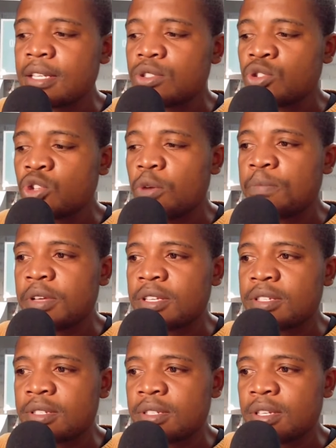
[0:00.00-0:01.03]

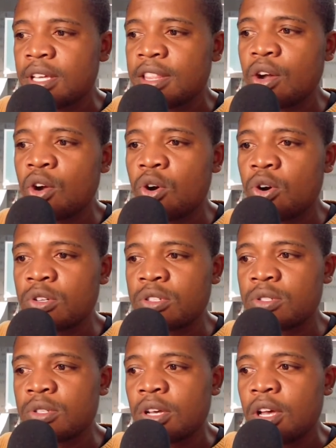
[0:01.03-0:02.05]
topics in the
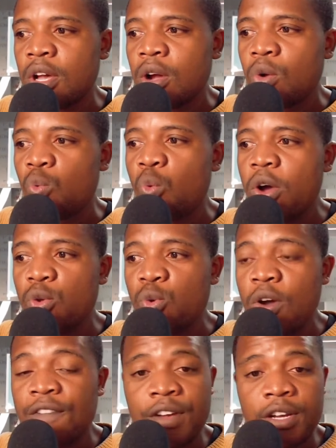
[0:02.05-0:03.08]
course where you
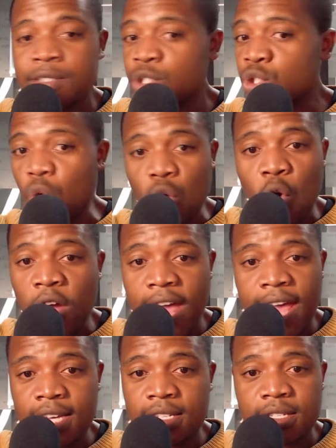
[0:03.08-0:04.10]
are very strong
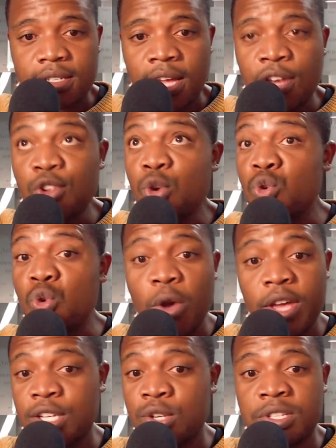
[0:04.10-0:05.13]
at and you know
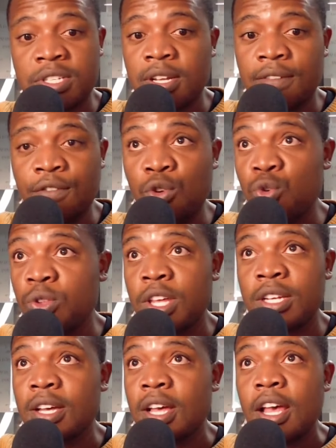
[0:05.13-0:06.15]
it yourself. You know
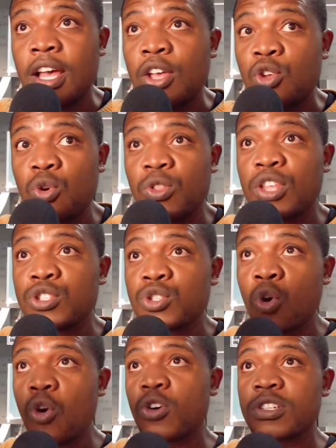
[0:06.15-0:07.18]
that, you know, this
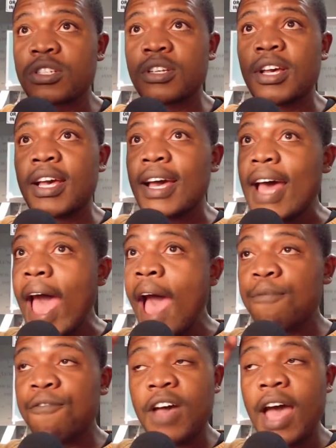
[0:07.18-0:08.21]
course,
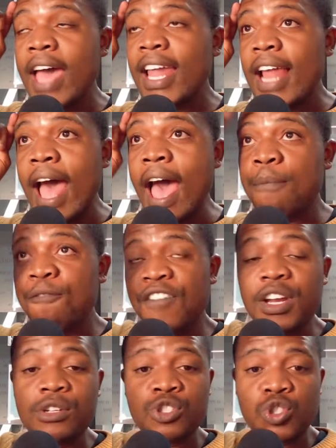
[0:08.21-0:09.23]
I'm
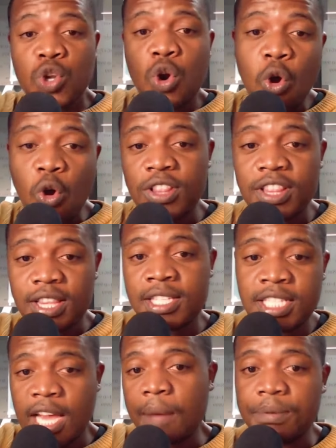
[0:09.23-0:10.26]
very strong on this
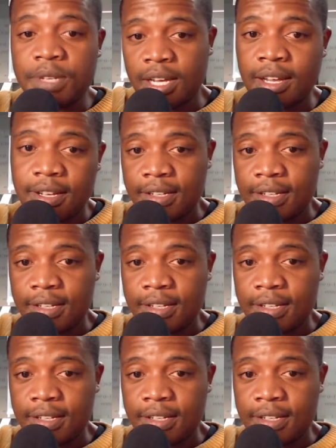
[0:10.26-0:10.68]
chapter.